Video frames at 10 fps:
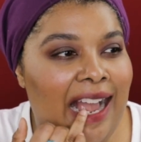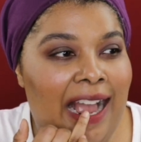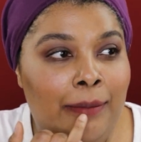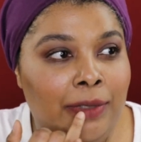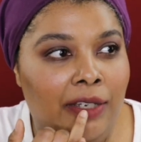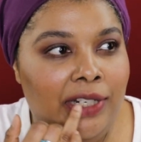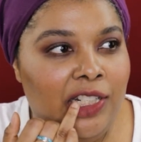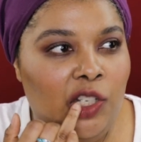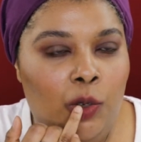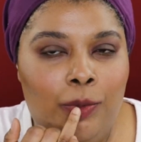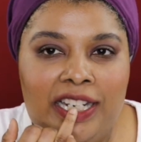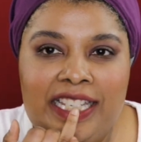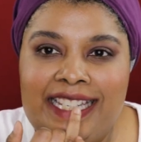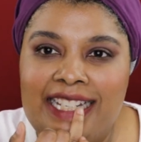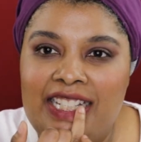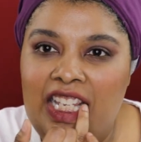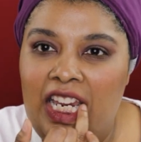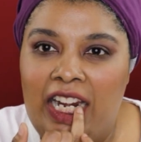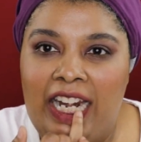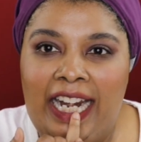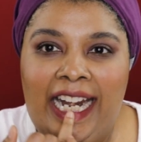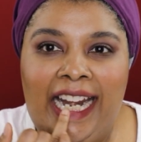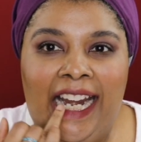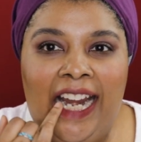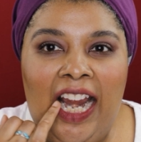I'm loving it so much just here.